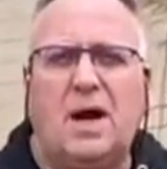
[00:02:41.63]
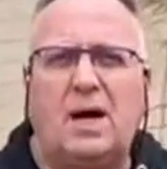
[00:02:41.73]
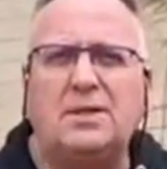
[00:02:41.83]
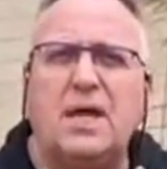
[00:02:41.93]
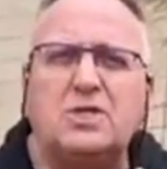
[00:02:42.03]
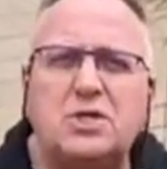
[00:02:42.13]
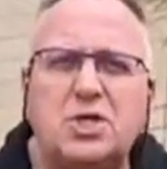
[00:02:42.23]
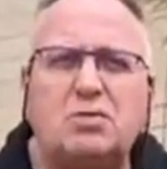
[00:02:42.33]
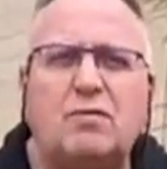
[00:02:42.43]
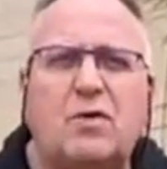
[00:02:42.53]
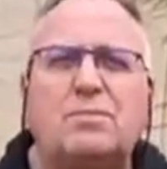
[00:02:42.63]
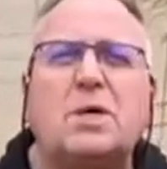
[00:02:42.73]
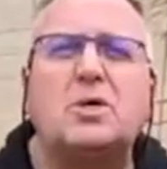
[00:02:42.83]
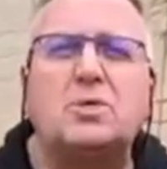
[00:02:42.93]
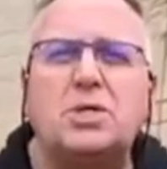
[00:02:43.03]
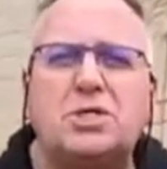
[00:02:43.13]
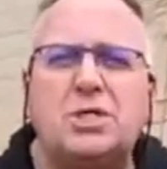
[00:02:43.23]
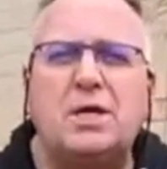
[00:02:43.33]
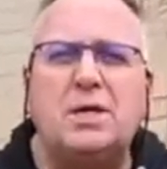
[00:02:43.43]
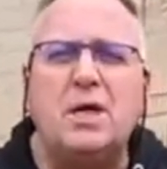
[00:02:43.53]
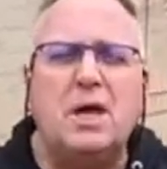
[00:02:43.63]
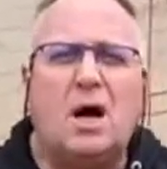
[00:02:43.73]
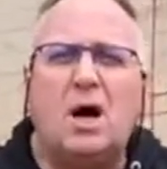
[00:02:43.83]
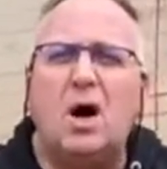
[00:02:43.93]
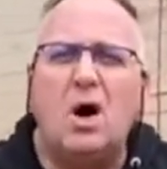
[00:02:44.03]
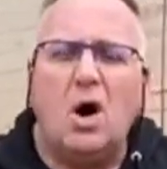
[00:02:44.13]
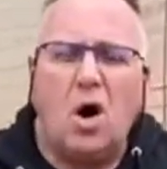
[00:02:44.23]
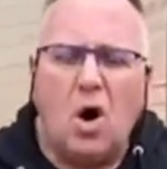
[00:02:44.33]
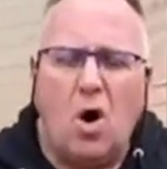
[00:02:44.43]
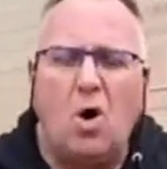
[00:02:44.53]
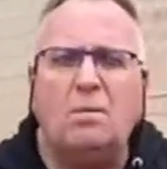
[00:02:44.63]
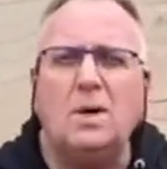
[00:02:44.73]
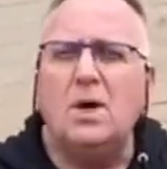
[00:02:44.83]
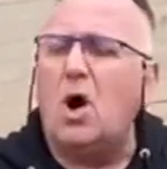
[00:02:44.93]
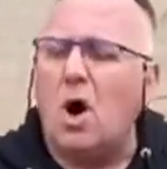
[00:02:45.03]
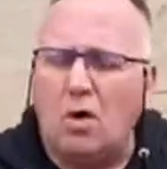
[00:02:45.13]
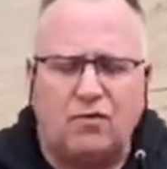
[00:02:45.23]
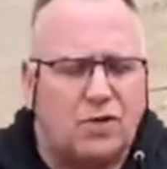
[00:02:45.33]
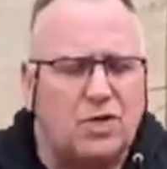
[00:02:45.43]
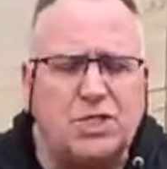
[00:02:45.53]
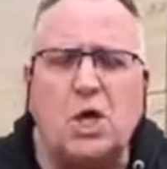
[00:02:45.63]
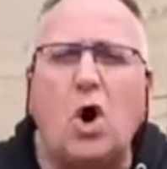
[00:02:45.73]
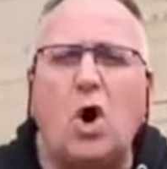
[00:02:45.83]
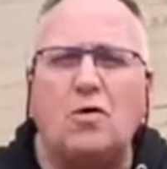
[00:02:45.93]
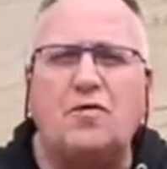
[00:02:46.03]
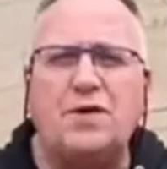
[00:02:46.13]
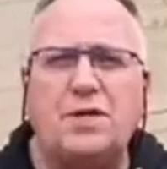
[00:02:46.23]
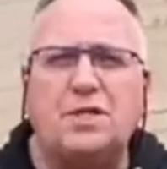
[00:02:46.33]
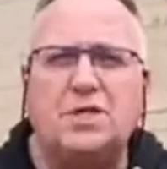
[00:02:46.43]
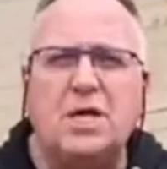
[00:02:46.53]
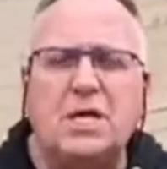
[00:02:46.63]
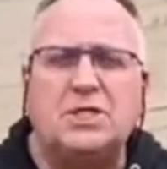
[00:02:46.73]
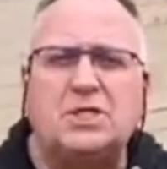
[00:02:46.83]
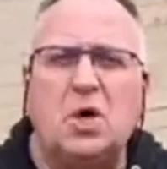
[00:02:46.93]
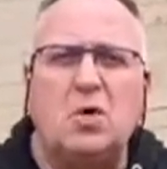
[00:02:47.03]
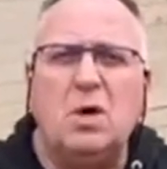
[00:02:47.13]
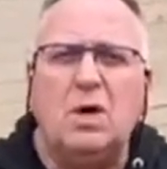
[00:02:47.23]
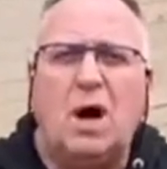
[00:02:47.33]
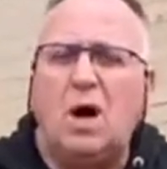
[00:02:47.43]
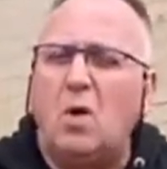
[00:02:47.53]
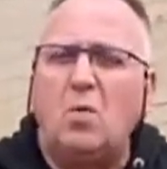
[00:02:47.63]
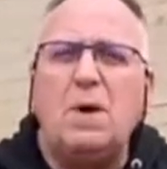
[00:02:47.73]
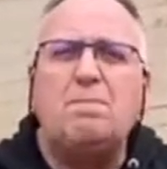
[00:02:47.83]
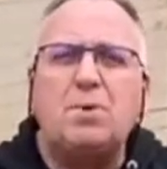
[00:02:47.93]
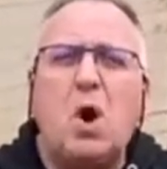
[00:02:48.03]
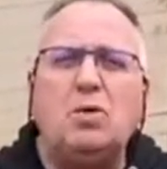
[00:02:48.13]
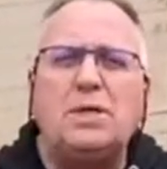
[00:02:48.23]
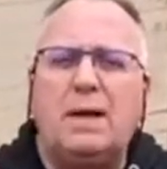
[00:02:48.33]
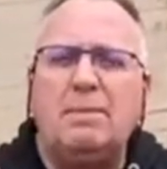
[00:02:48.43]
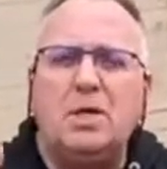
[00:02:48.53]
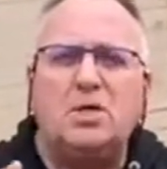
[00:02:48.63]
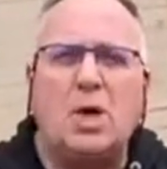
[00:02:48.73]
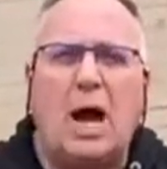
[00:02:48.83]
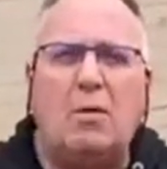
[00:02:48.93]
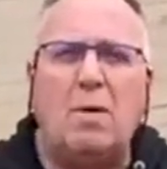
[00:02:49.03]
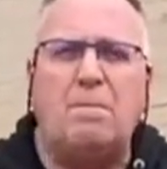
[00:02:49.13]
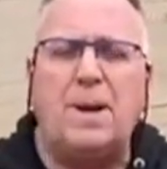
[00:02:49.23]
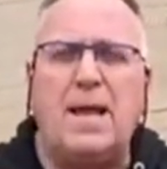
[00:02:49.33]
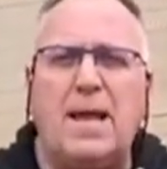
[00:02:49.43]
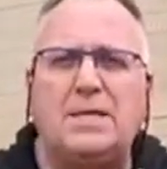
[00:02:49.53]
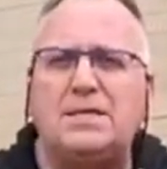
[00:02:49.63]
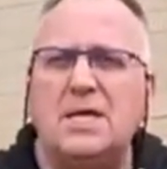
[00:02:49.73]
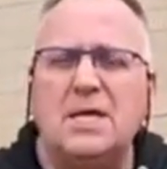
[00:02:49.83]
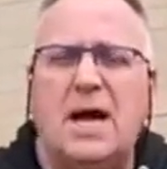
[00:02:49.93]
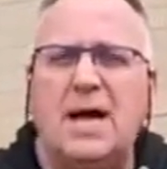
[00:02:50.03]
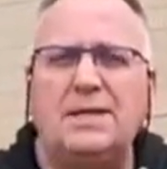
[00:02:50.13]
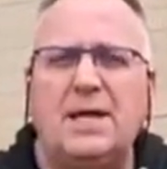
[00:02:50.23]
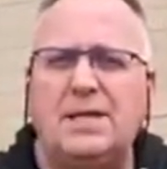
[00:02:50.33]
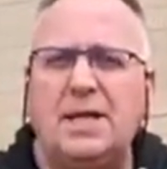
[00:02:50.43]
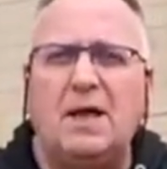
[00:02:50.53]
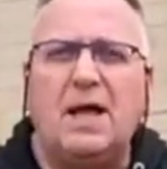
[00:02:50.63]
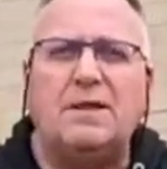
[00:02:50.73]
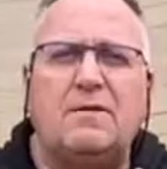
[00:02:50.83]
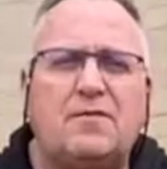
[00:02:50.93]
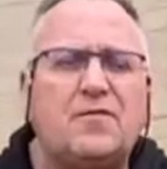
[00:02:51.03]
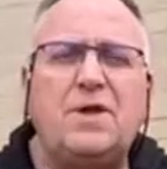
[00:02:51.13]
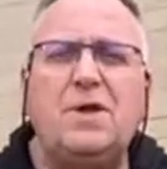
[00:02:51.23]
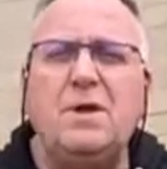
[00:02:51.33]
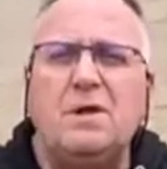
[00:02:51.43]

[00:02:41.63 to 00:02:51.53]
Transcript: they are children from the Christian home of Christian orphanage. So we brought them to our place, and then three